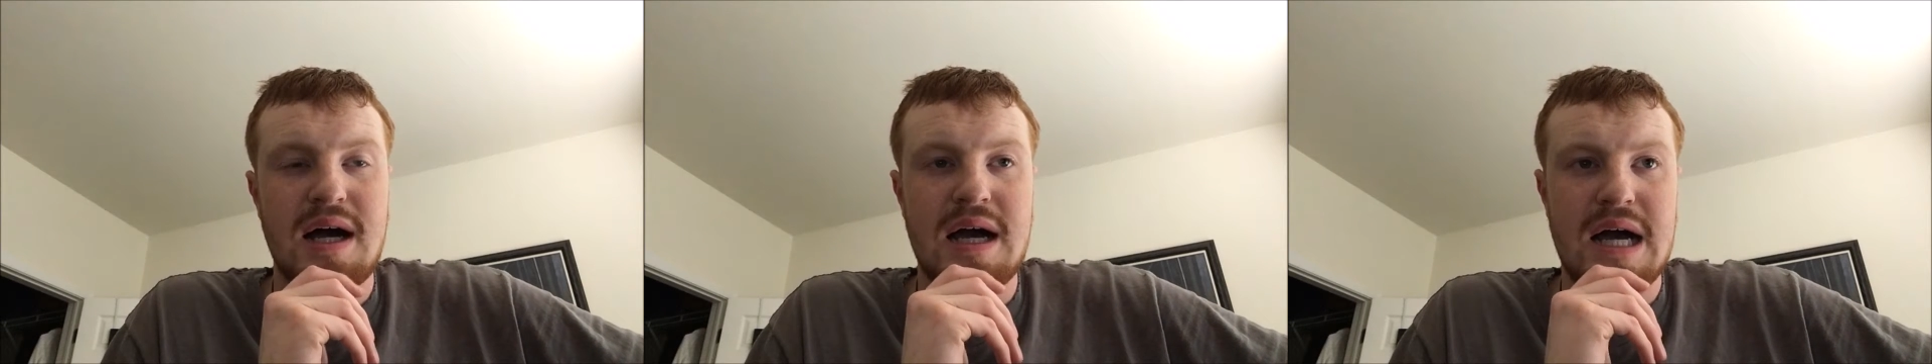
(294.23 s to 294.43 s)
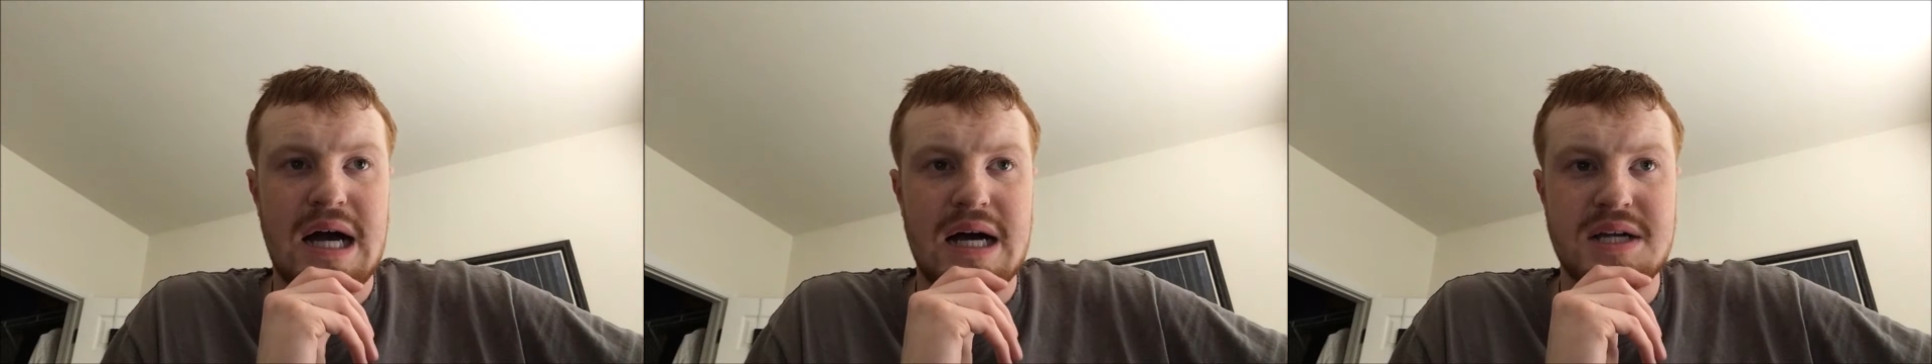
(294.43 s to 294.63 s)

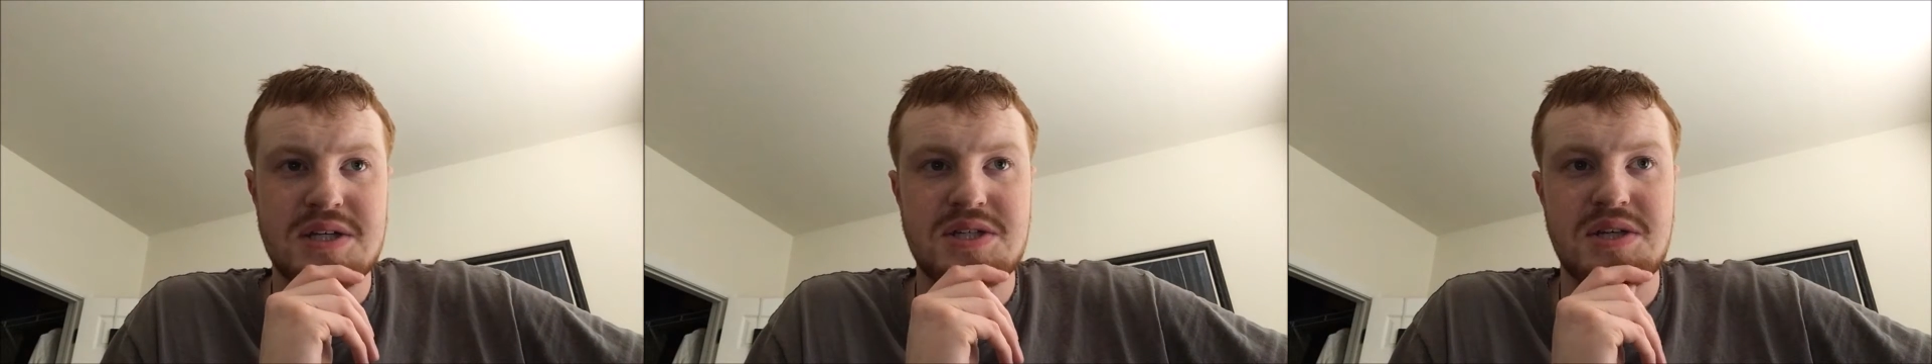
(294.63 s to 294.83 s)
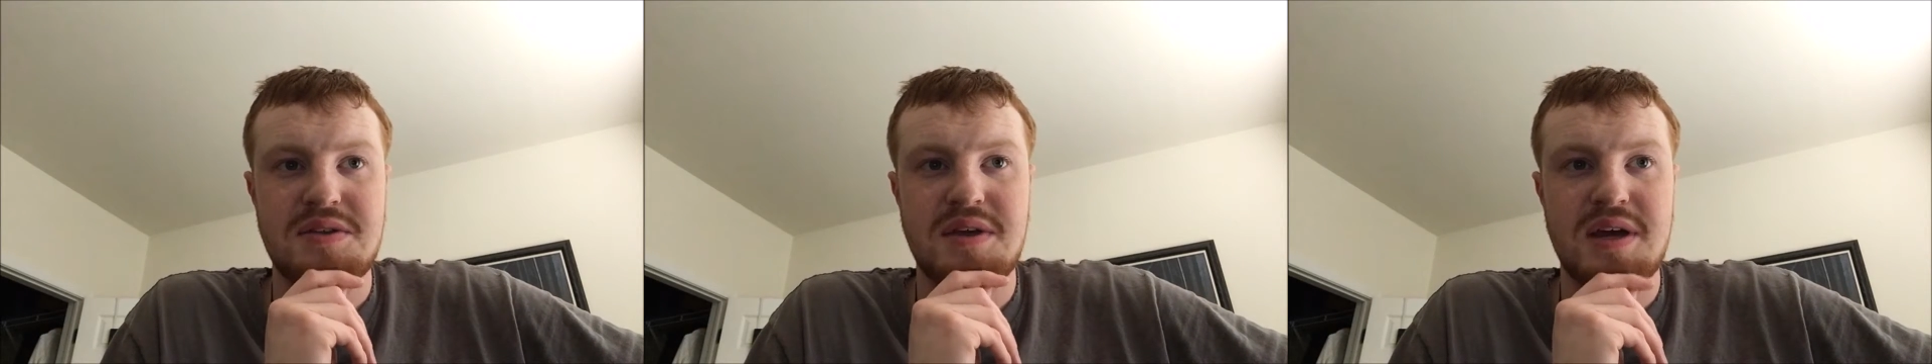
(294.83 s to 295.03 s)
I
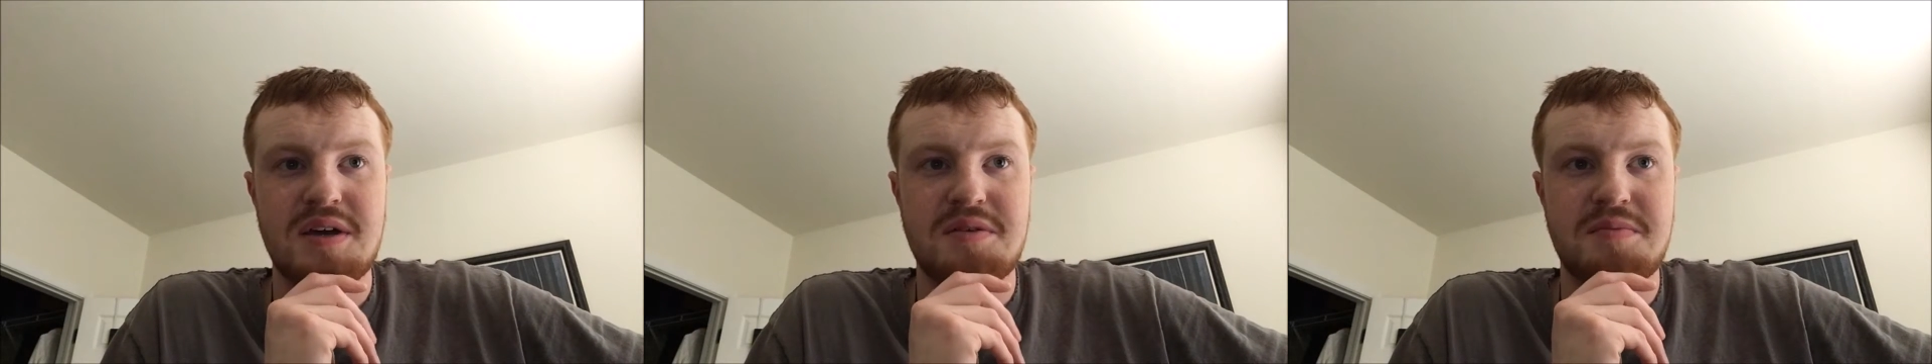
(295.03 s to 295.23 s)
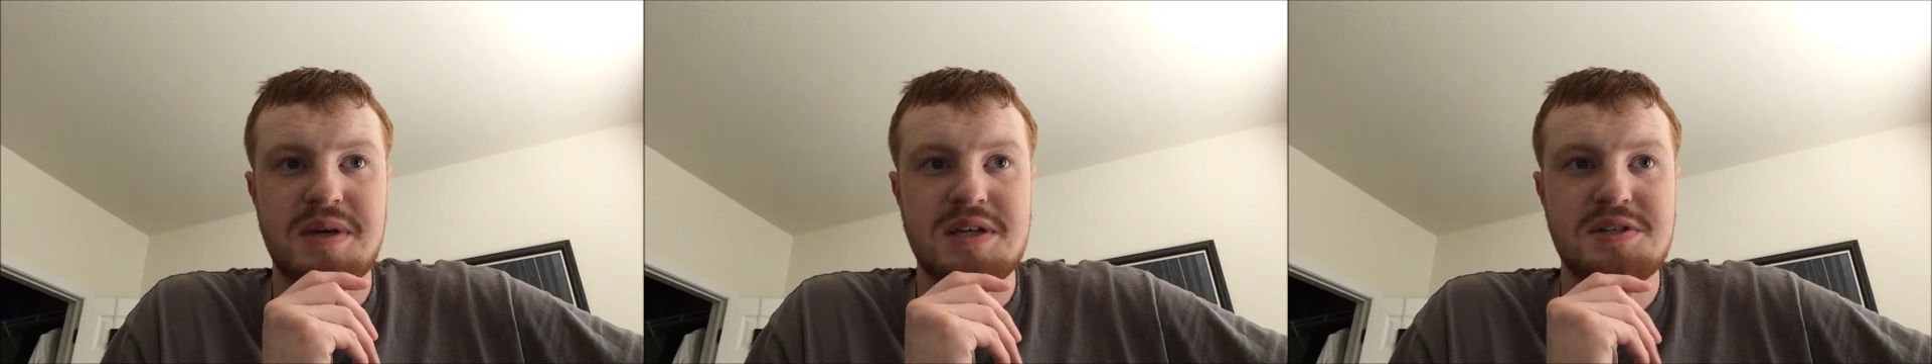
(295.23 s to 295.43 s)
honestly think
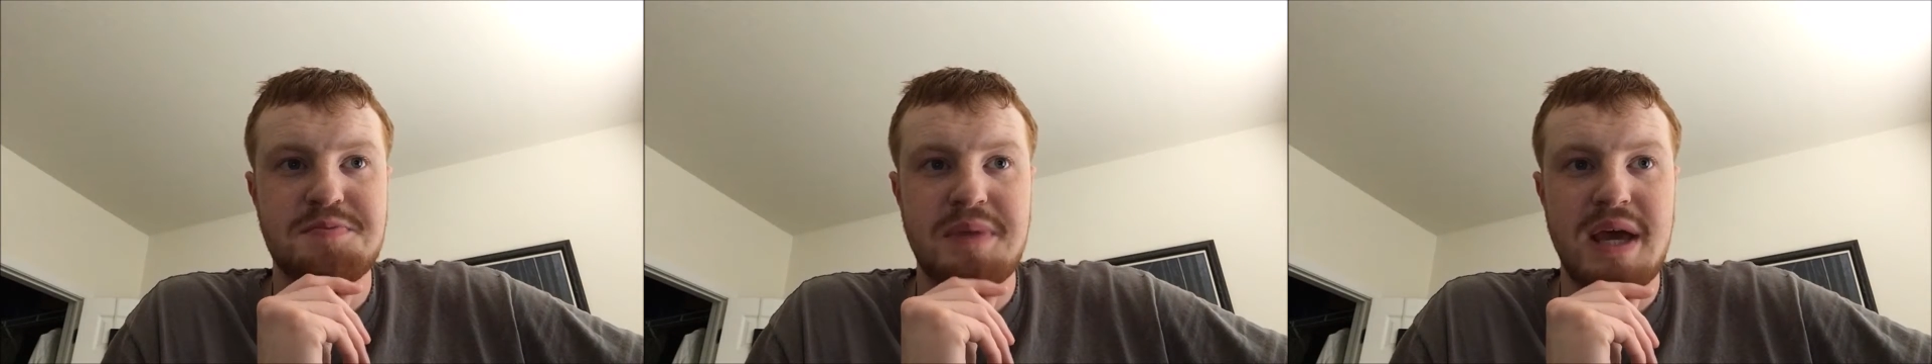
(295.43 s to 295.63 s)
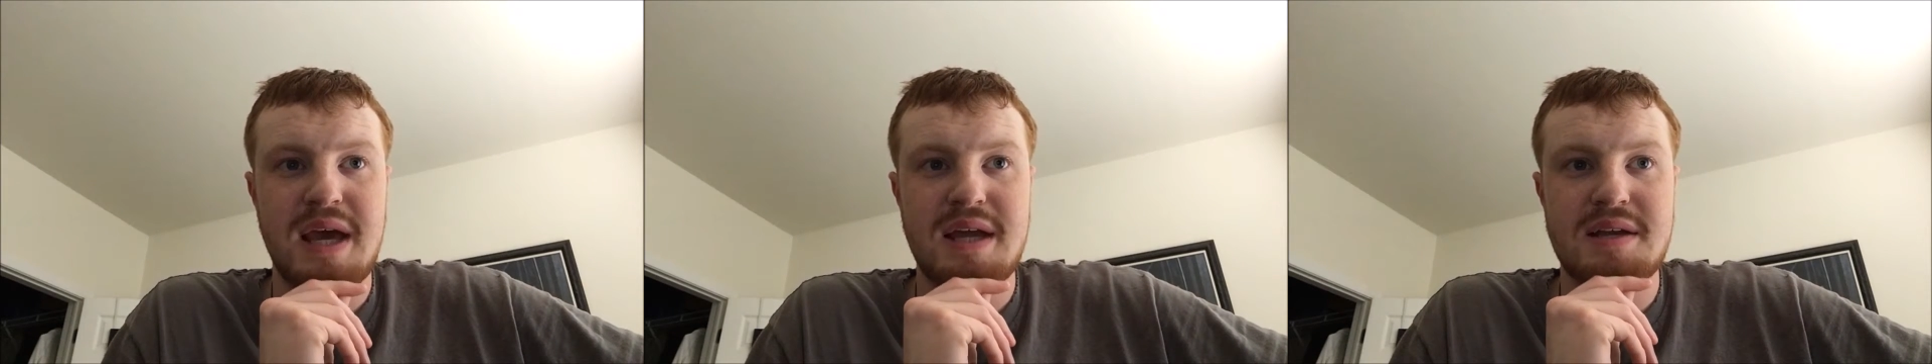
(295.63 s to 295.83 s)
it'll be
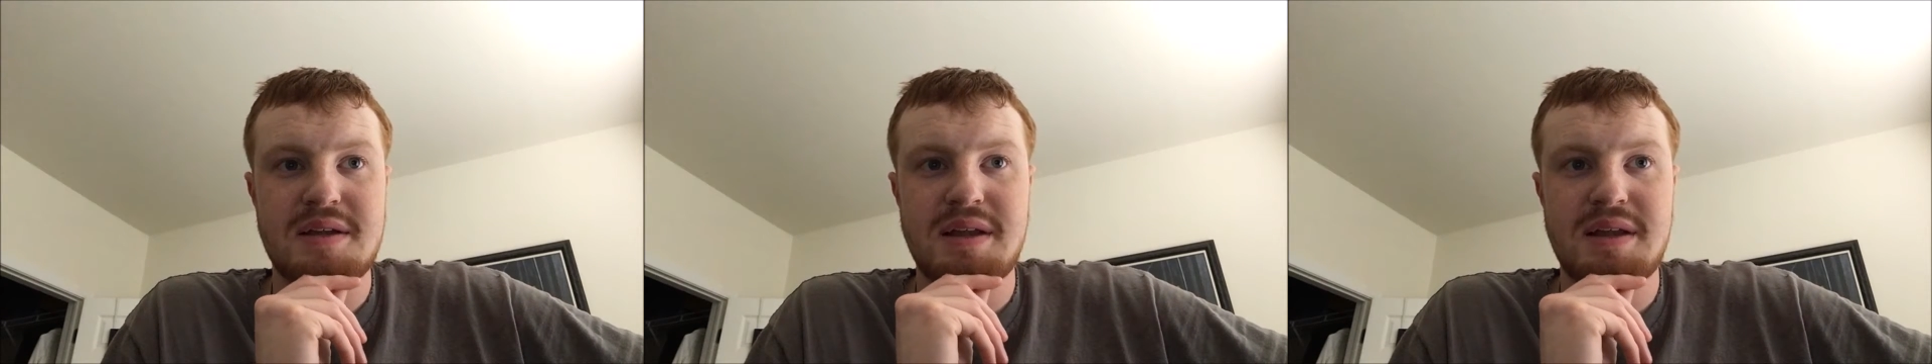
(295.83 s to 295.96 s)
Spain